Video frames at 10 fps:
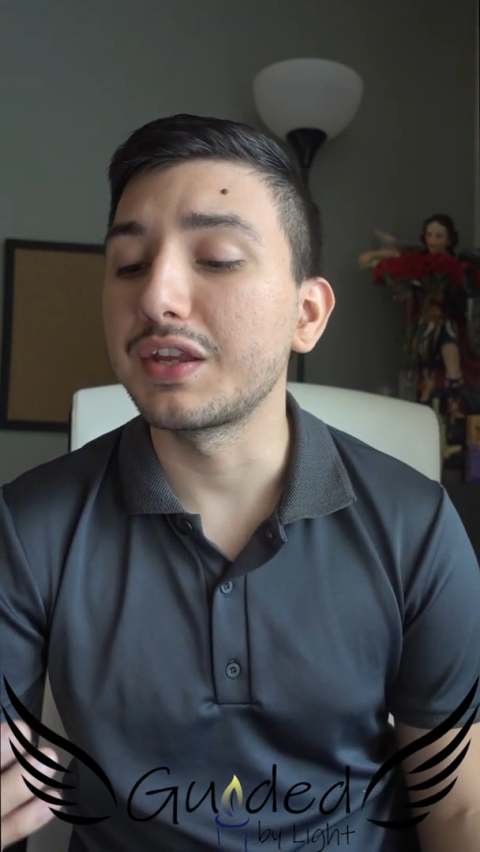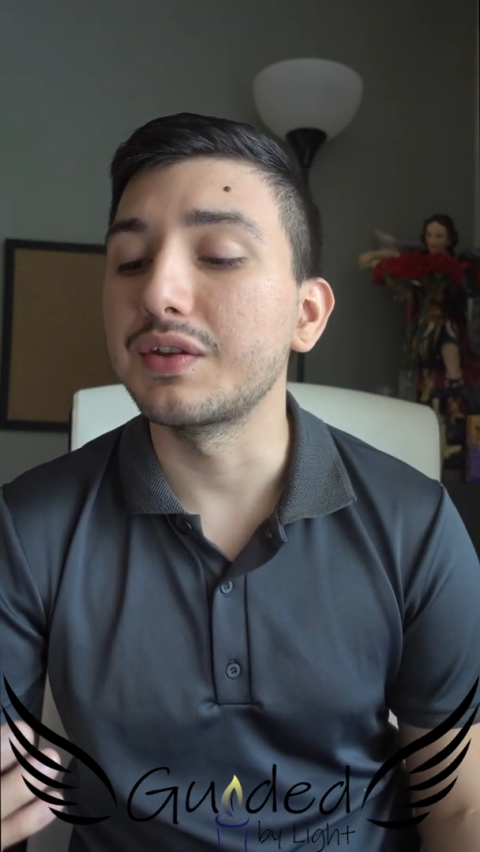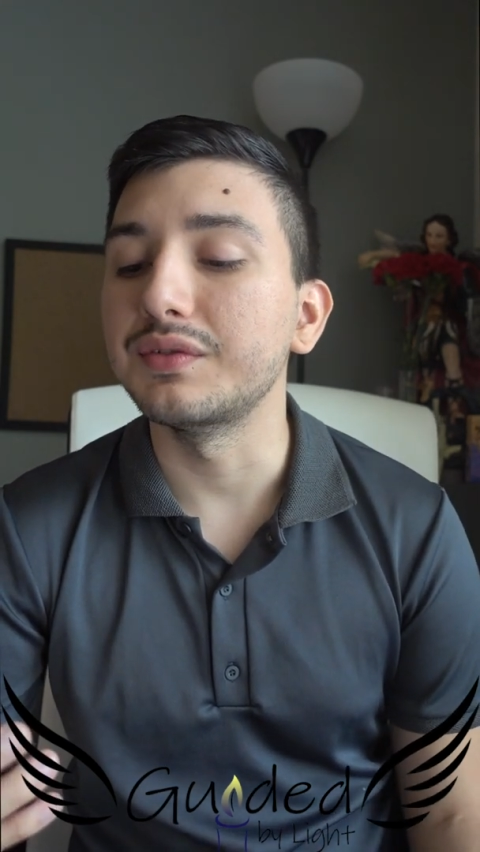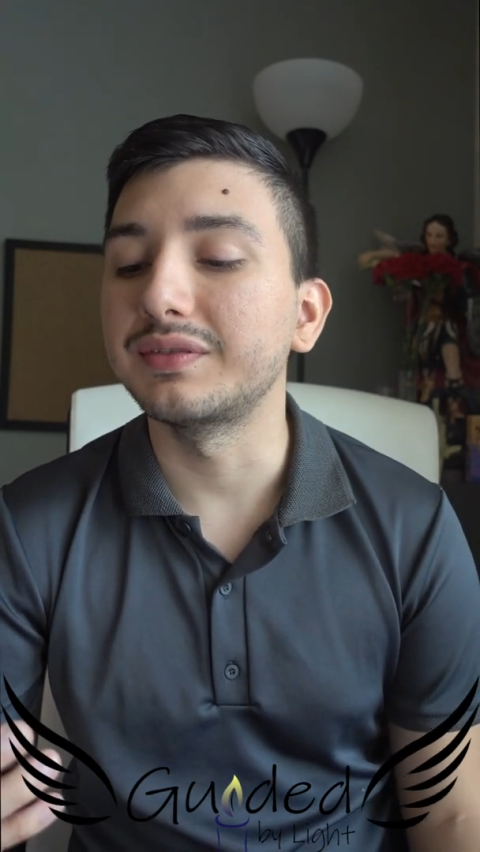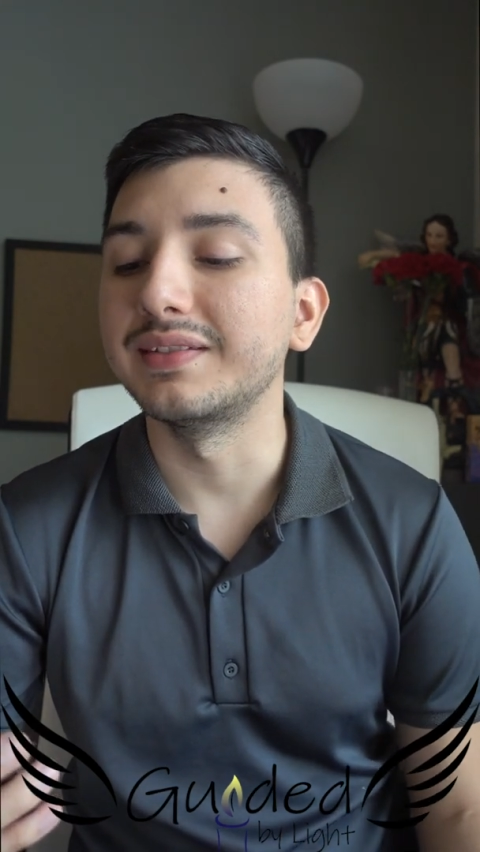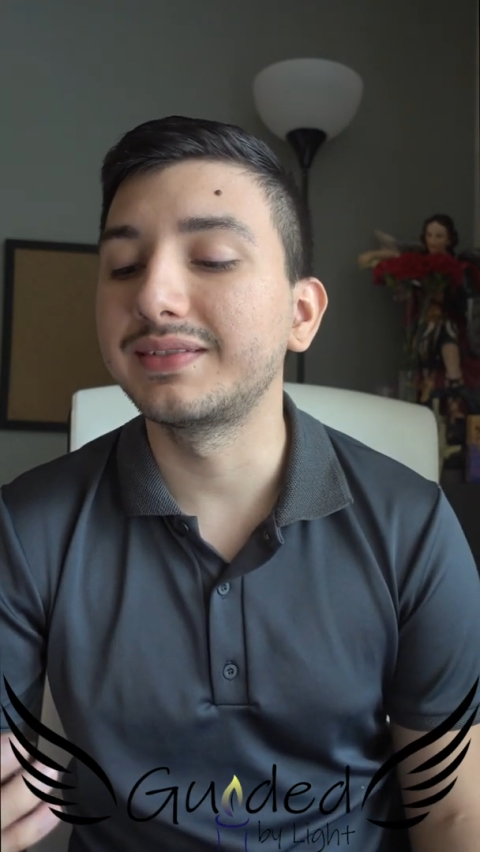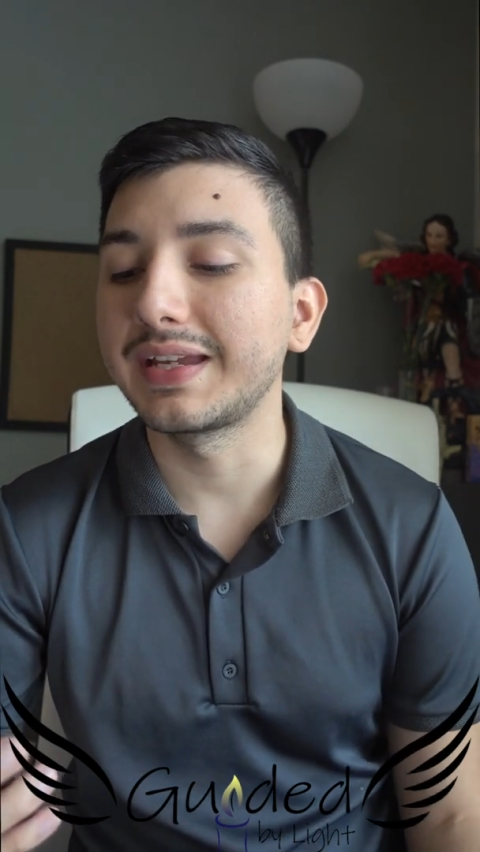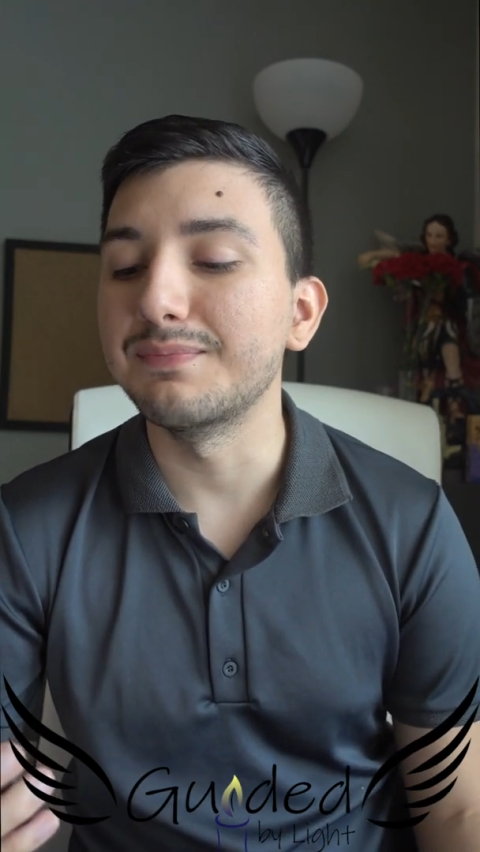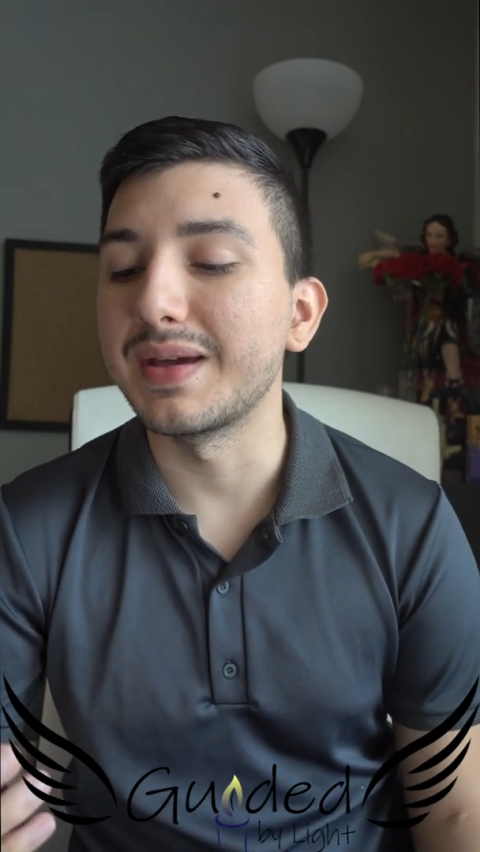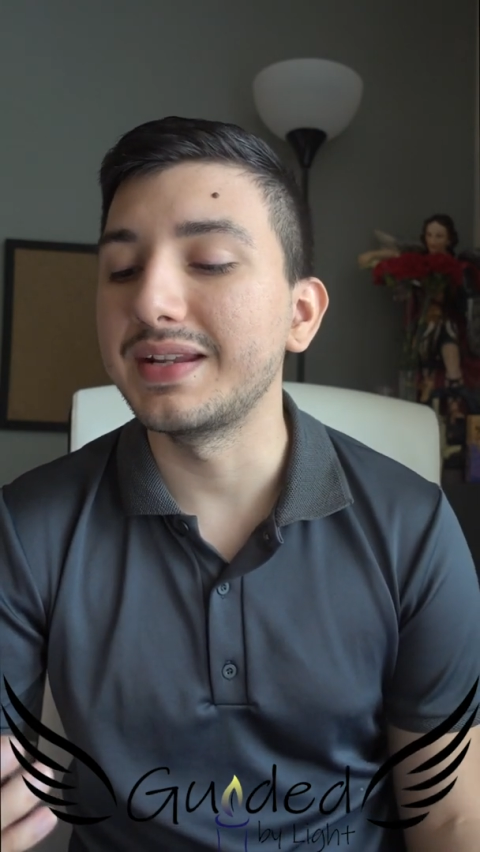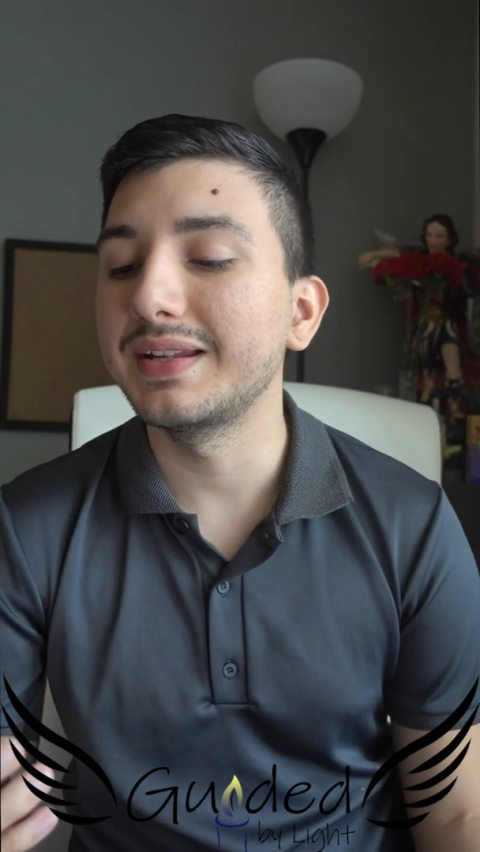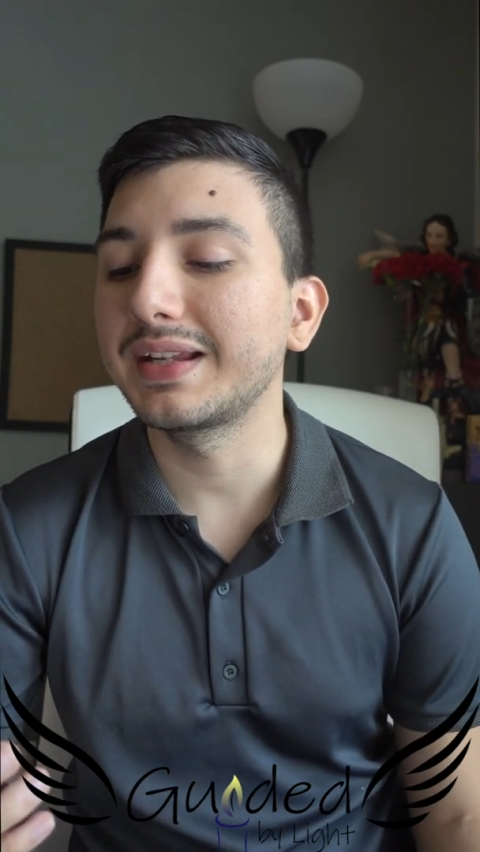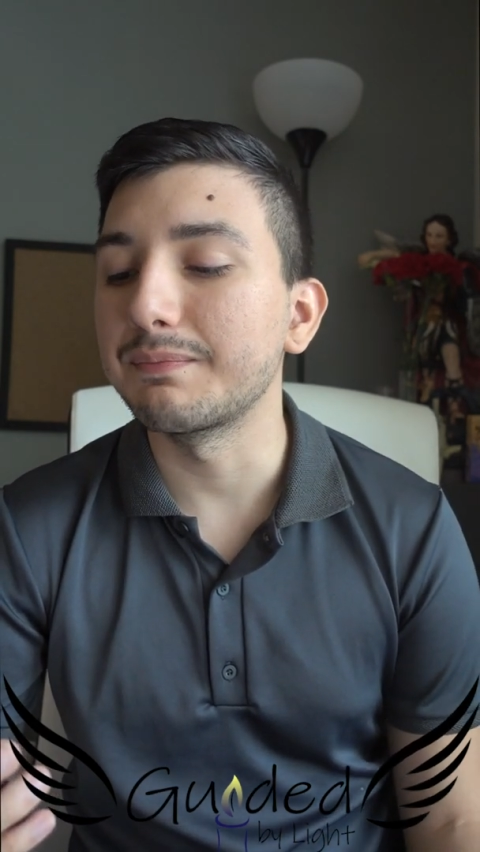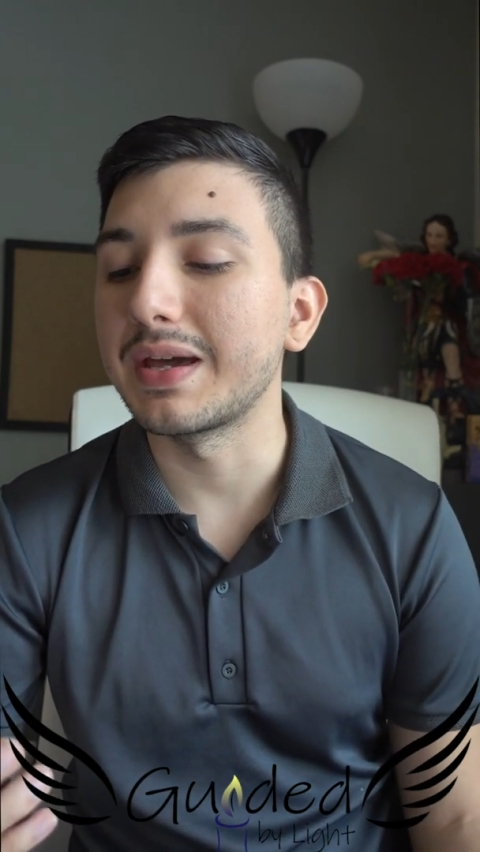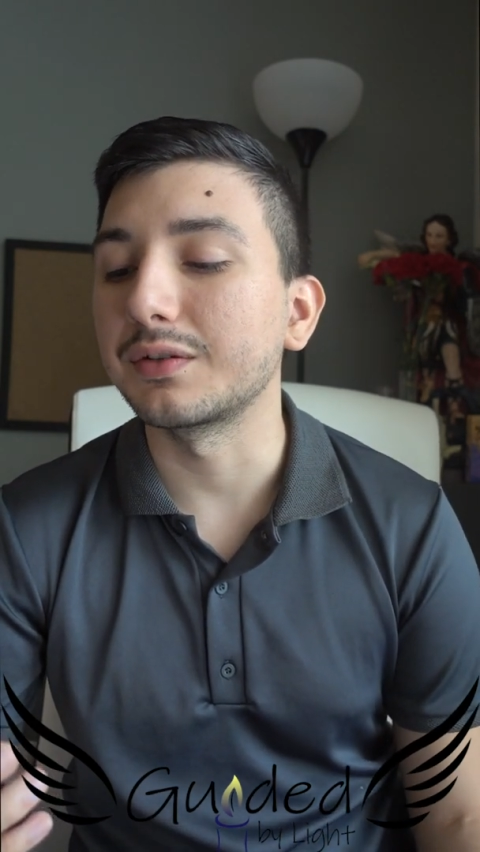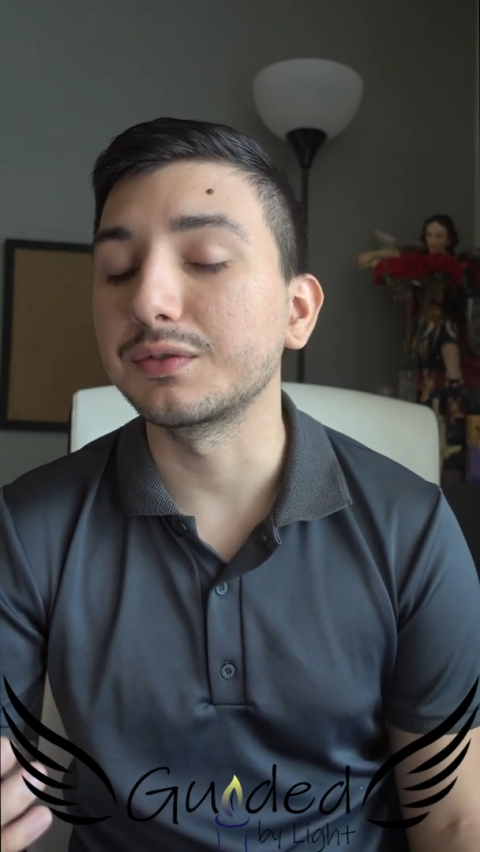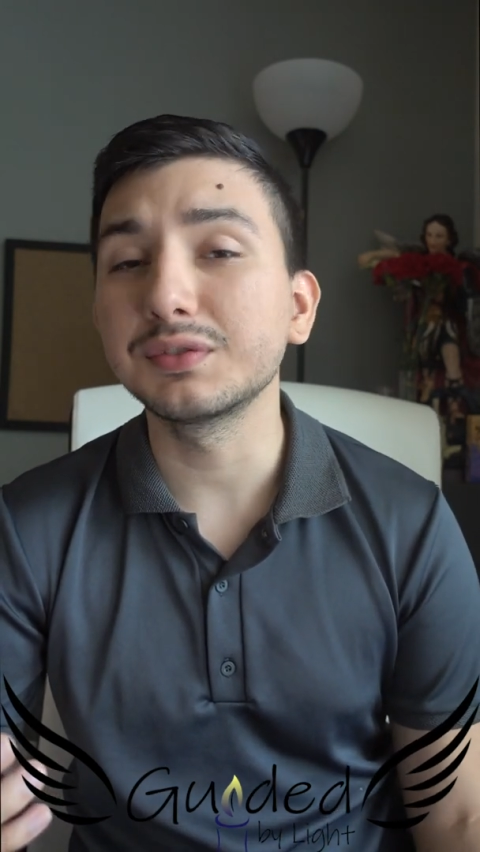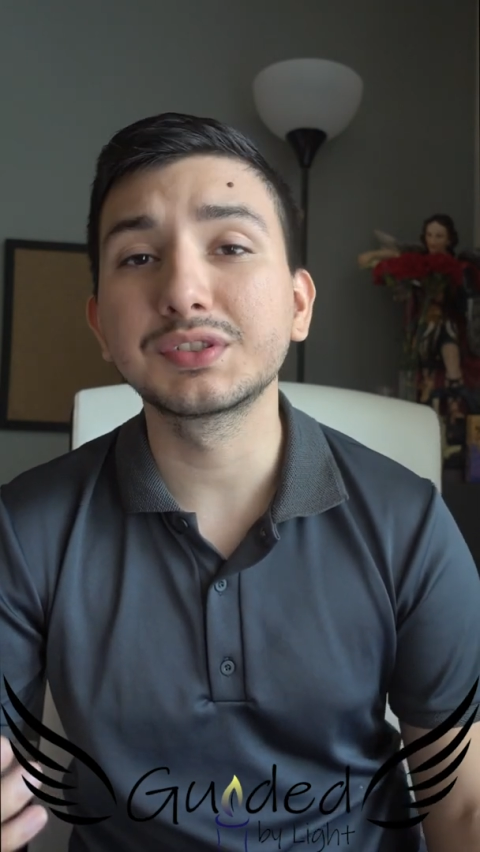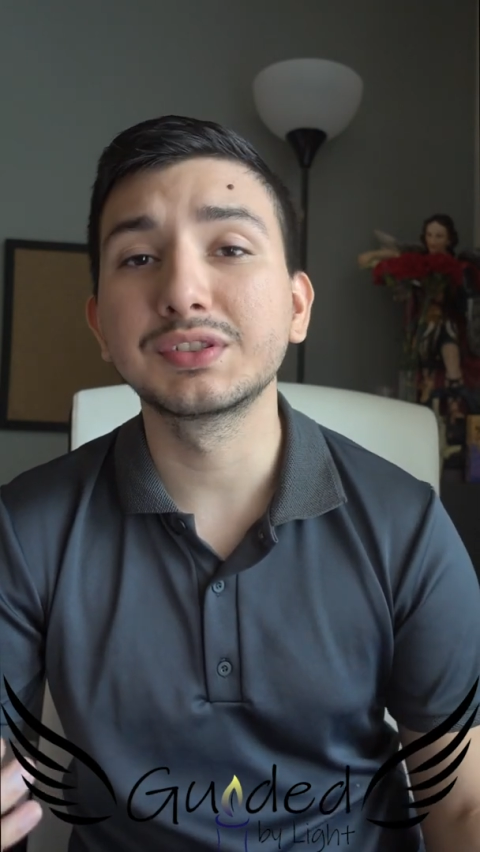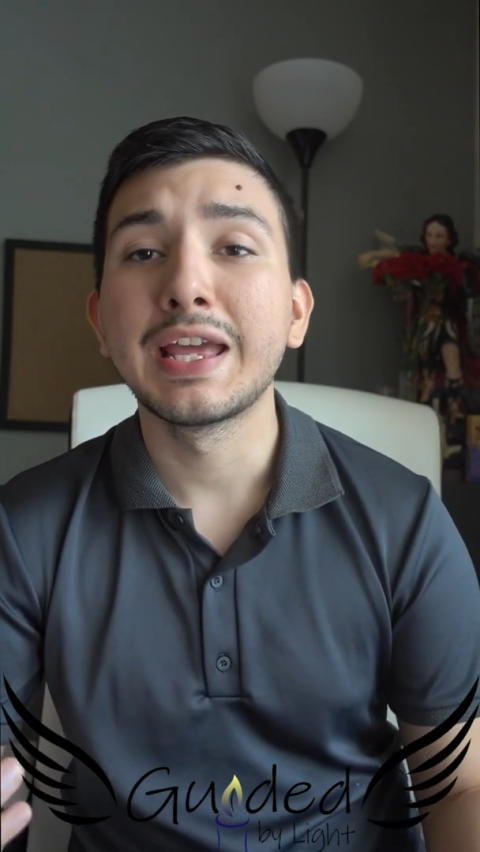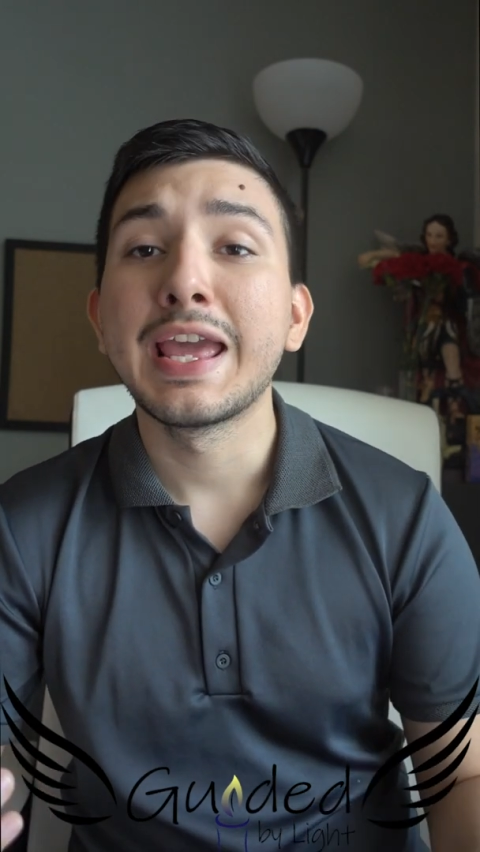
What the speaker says: use the Saint Benedict medals,